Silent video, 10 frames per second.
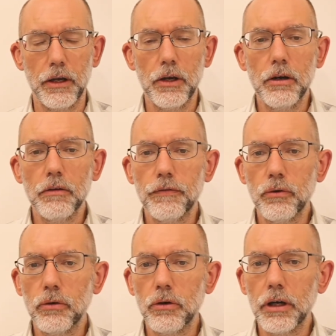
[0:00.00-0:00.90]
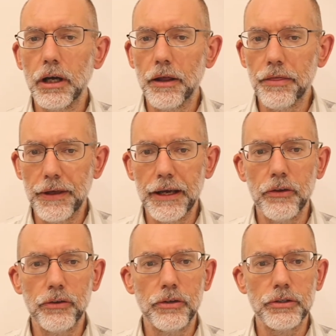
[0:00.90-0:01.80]
For
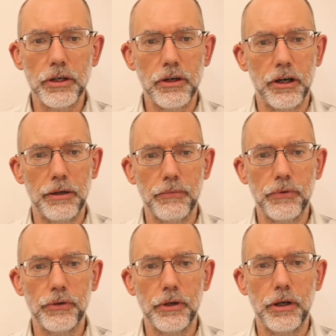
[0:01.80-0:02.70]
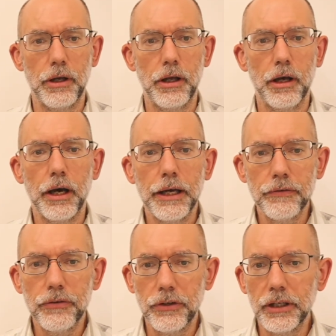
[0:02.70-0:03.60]
1,000 times I have
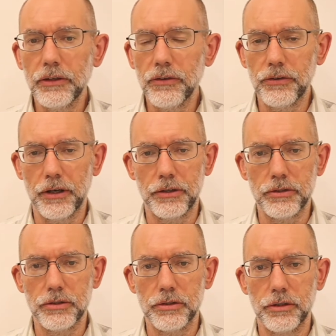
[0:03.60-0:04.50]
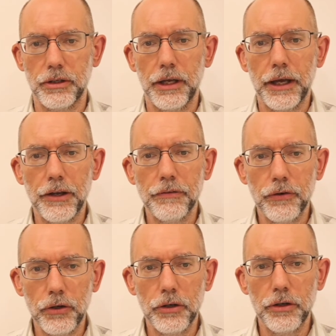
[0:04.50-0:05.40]
seen such, and have
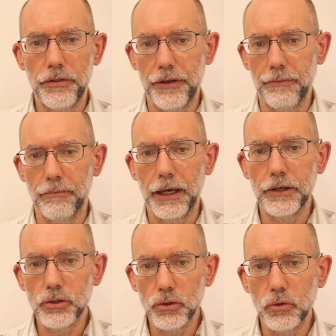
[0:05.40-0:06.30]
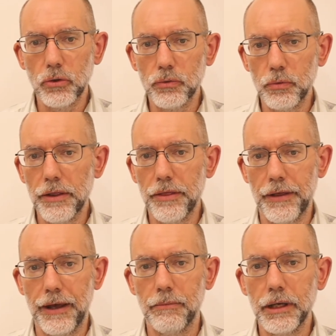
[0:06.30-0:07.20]
heard them and talked with
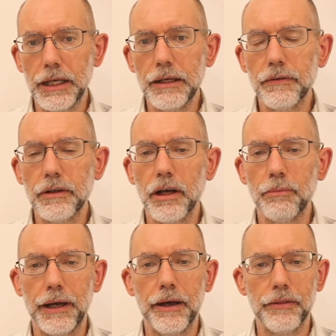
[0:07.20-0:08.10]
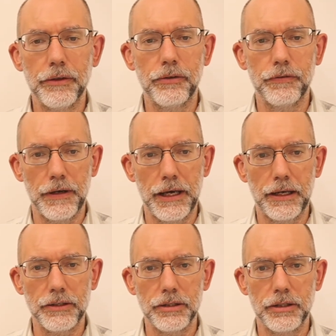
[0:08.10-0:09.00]
them even about this
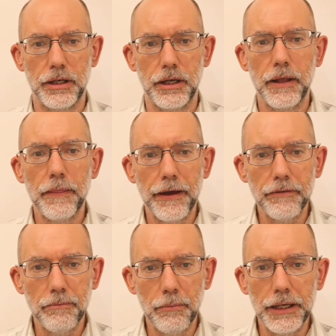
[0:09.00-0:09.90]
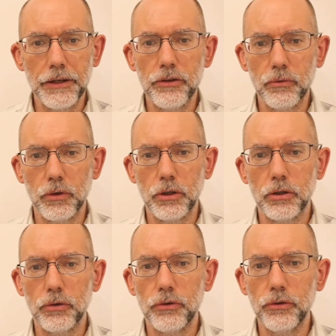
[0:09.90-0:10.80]
fact, that men in the
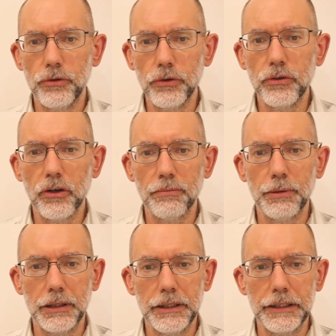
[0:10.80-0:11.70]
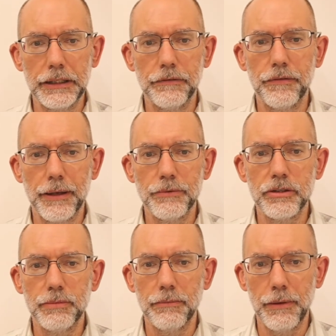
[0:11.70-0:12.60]
world do not believe them to
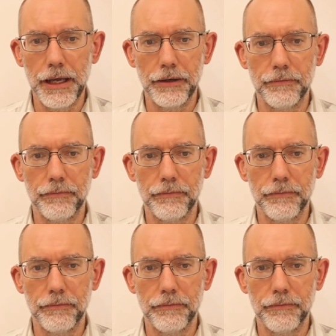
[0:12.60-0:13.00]
be men,